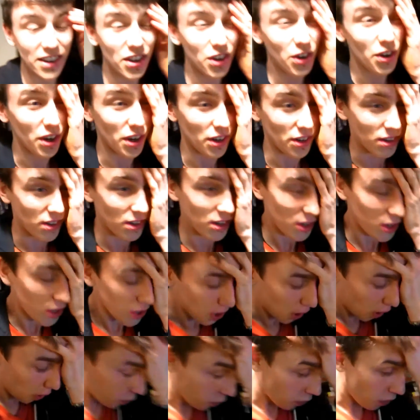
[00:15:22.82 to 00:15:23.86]
took us
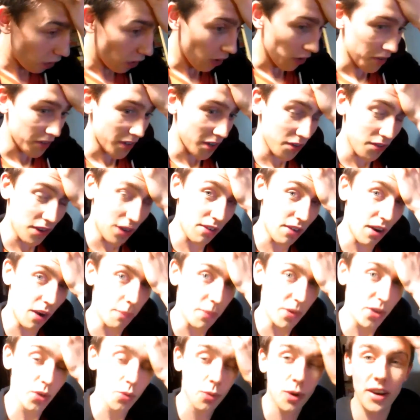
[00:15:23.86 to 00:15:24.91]
so long to figure out,
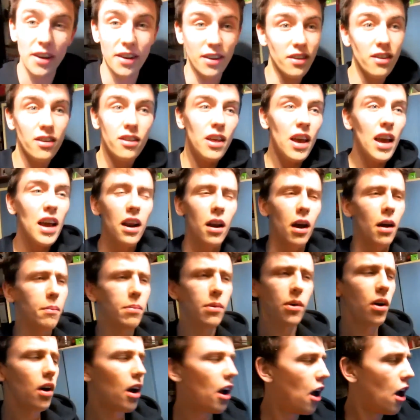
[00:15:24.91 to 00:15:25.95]
because we're there like,
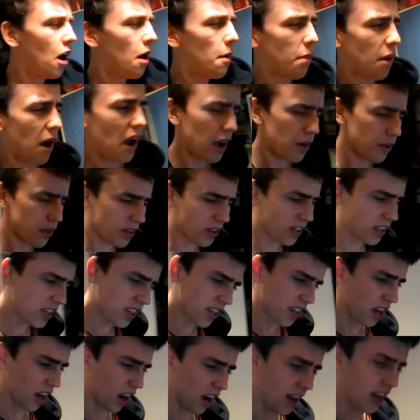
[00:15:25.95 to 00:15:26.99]
but how does this
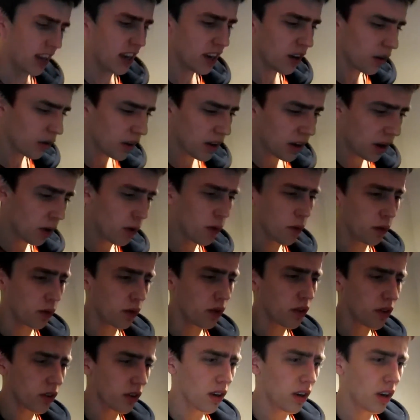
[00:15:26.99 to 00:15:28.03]
guy, he only
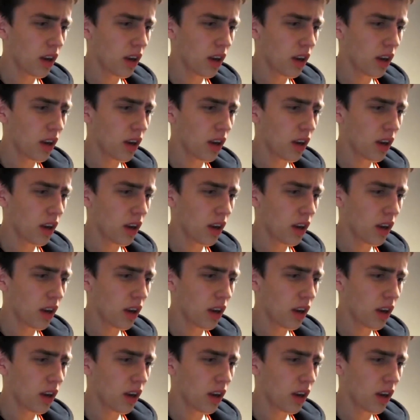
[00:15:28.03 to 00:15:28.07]
knows